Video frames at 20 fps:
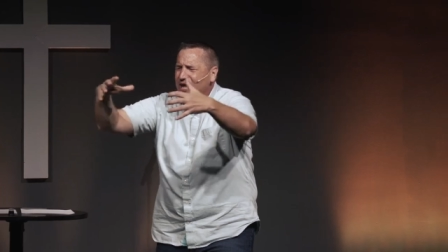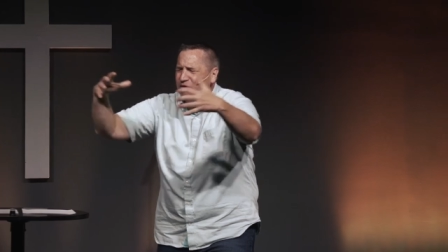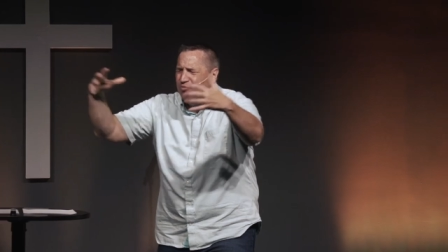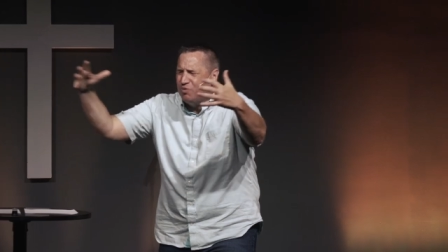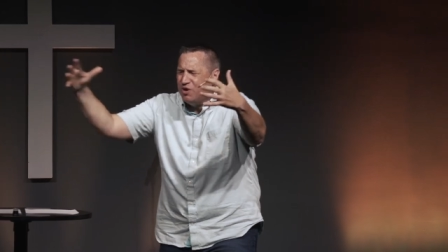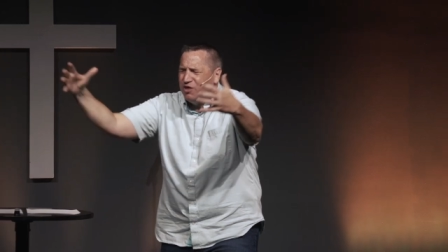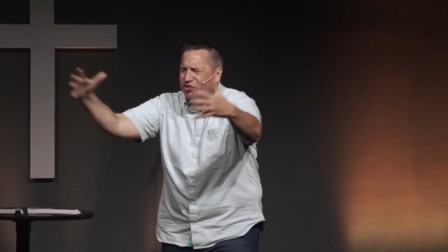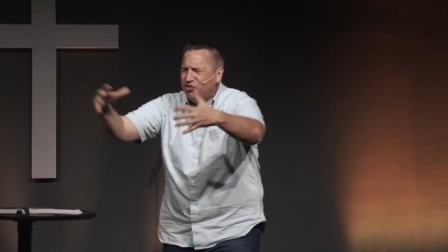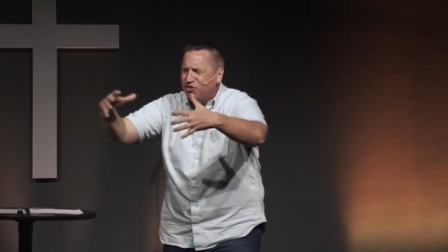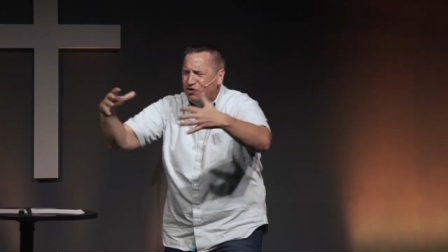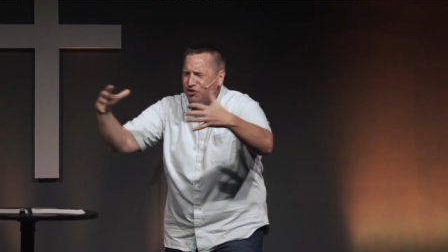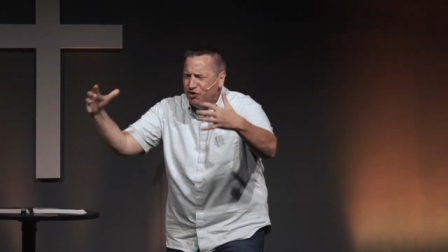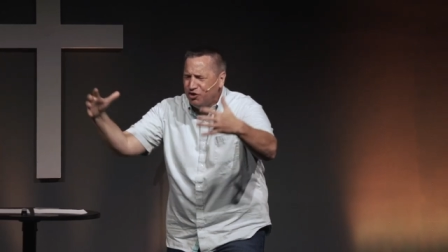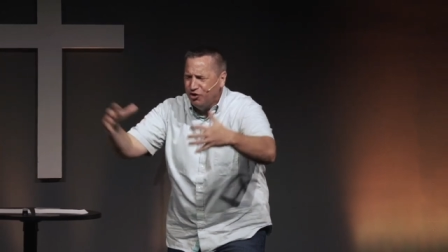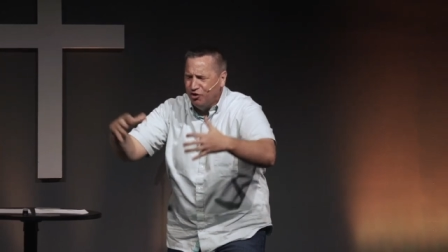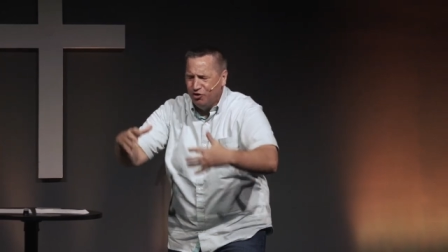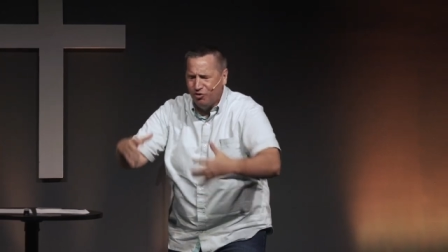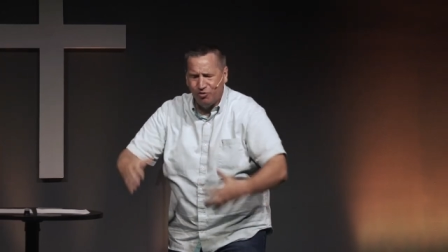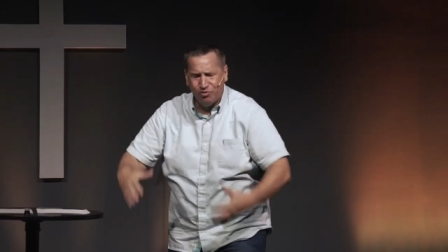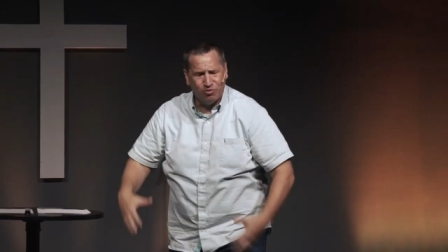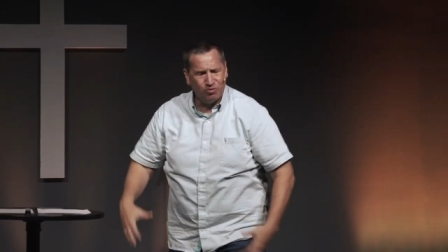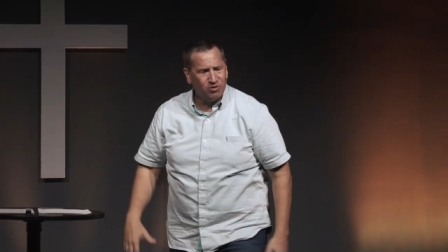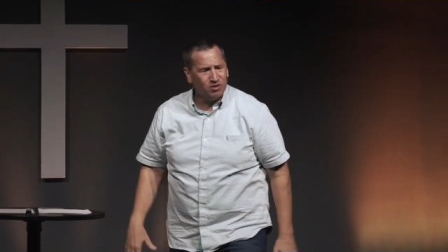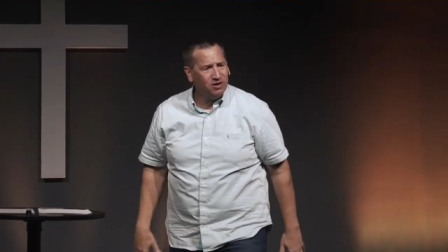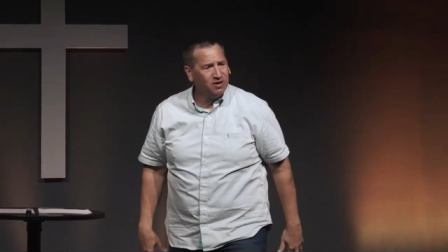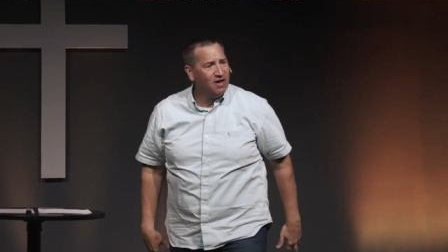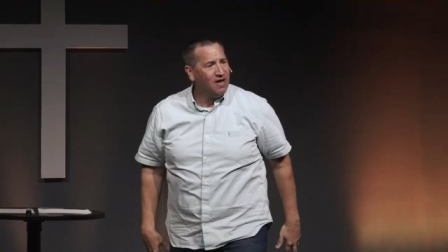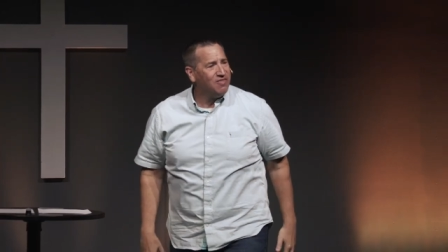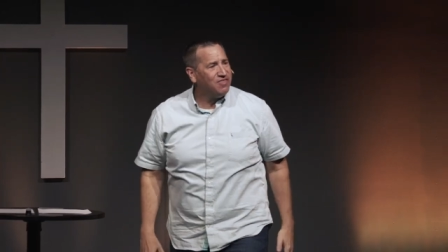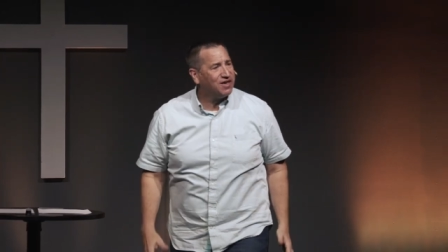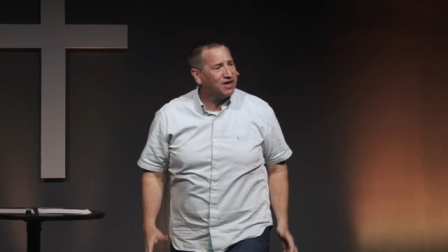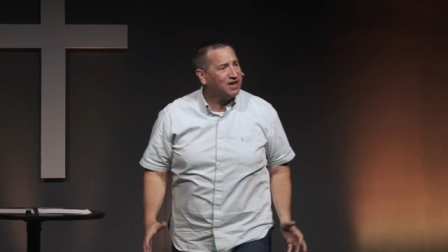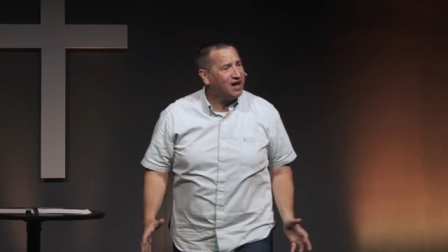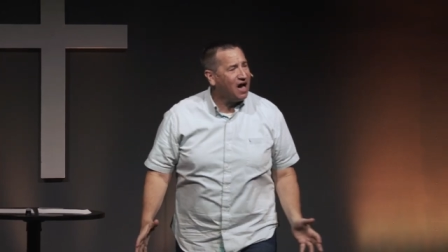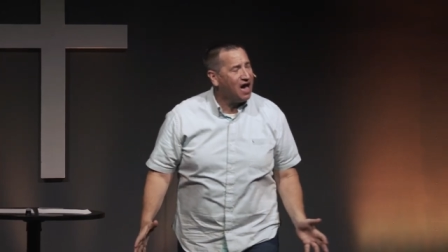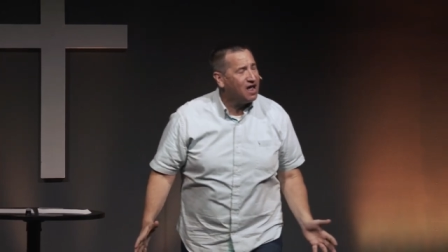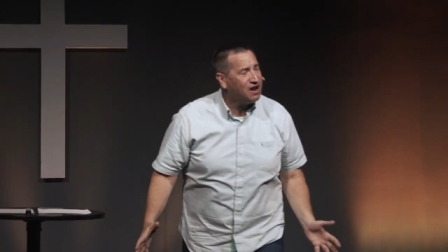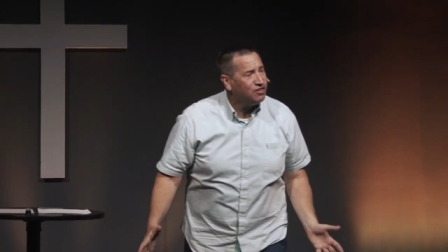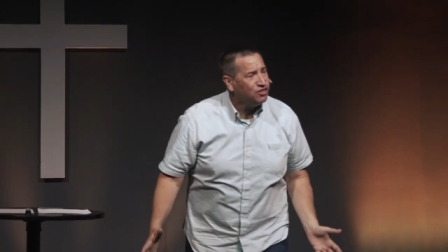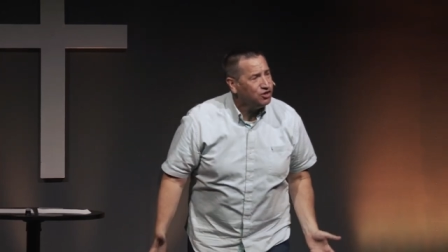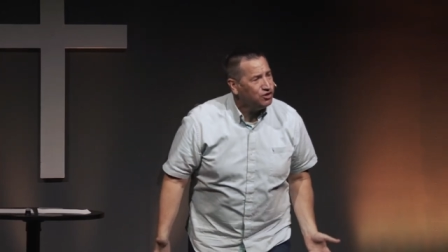with you, the God of the